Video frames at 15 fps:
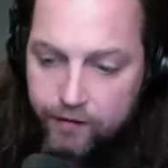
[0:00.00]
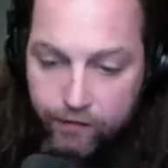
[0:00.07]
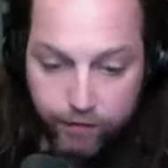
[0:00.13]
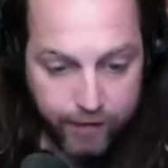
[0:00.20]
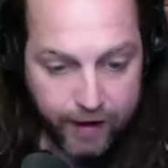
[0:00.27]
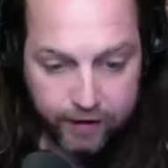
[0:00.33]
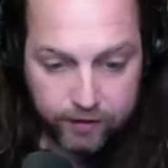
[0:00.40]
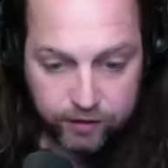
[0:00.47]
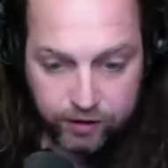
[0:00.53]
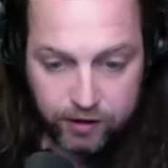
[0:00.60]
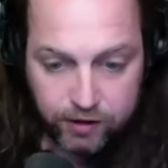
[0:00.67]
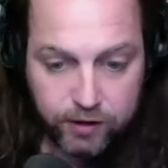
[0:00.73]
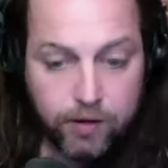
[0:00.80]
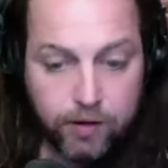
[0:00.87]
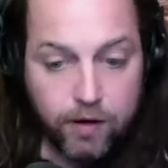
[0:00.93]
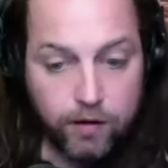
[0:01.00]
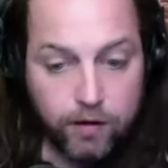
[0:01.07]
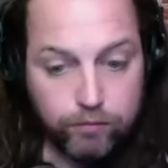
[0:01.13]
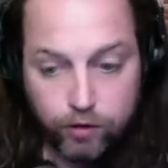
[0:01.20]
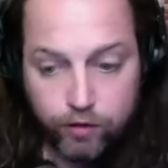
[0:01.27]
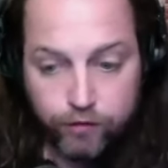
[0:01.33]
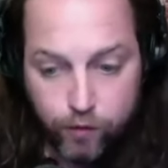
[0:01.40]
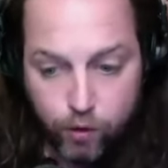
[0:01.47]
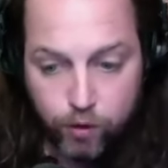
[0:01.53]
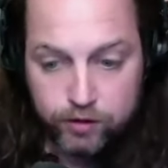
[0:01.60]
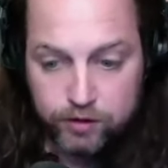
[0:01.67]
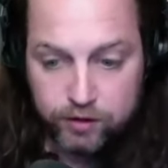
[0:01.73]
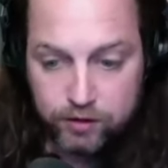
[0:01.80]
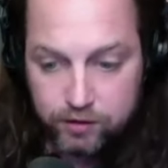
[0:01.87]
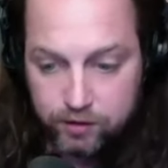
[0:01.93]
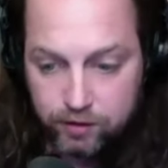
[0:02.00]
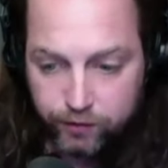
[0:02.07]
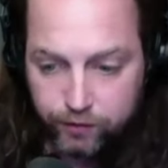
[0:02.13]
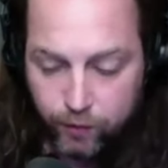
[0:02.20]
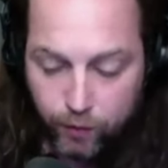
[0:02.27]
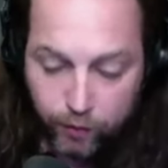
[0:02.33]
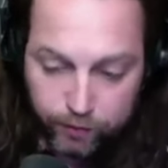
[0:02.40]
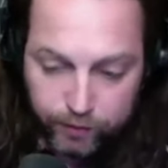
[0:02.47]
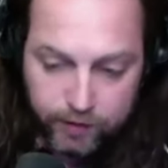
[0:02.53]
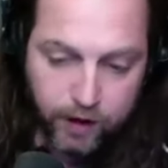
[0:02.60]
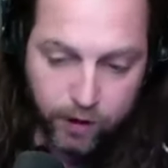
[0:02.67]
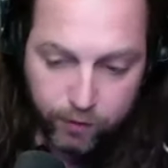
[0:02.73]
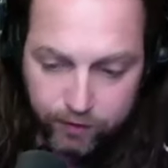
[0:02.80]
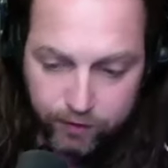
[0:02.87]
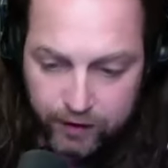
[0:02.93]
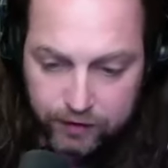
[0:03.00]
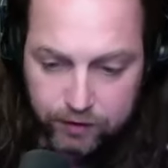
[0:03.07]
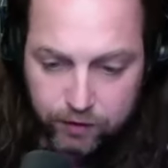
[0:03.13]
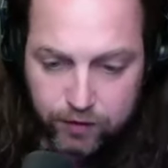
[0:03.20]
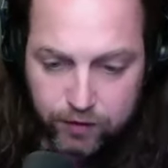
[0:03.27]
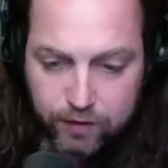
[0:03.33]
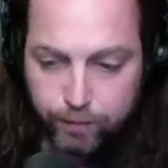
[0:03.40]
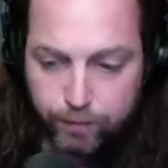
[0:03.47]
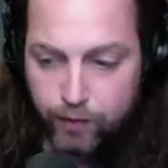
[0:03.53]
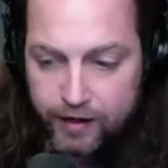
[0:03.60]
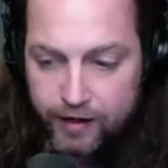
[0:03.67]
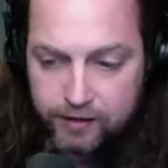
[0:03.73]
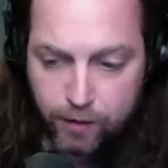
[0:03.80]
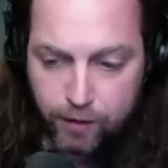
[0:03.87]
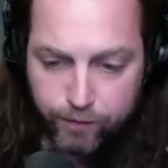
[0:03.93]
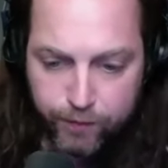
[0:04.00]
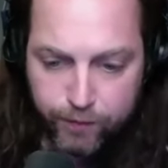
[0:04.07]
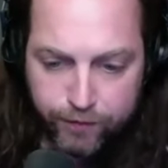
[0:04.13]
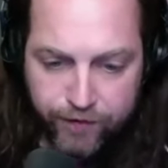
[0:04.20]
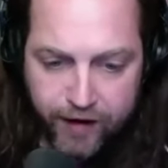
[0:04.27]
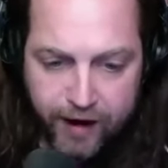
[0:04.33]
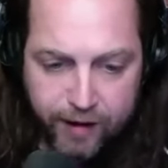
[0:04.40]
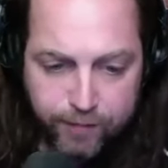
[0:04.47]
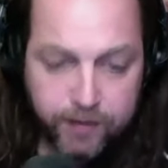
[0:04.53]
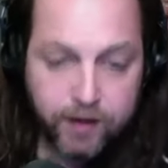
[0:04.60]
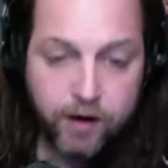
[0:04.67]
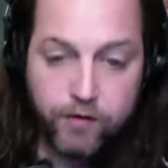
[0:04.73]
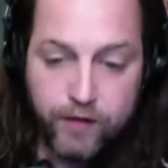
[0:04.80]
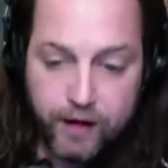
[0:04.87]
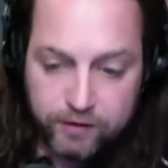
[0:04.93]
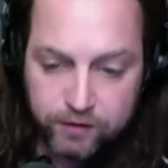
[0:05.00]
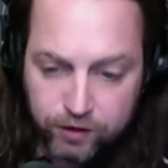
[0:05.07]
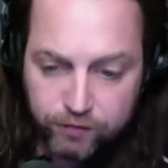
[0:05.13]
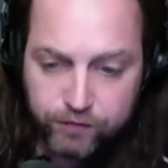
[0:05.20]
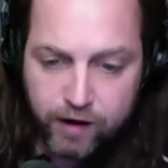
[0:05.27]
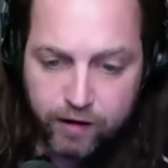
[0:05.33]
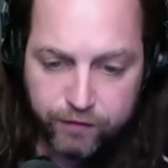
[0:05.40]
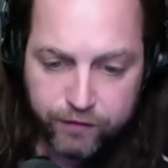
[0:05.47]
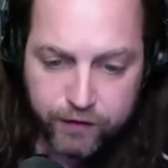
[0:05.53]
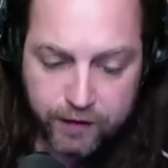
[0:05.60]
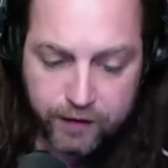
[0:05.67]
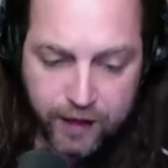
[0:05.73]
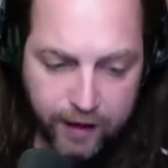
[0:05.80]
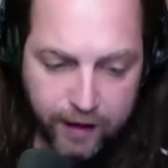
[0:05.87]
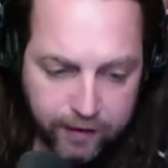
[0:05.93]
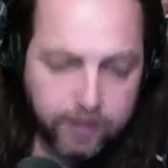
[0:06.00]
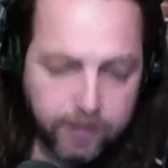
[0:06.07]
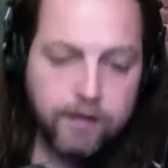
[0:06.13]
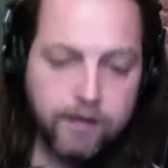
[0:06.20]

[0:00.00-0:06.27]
Now she divorces breaks up from the family. Oh, now she's relevant again,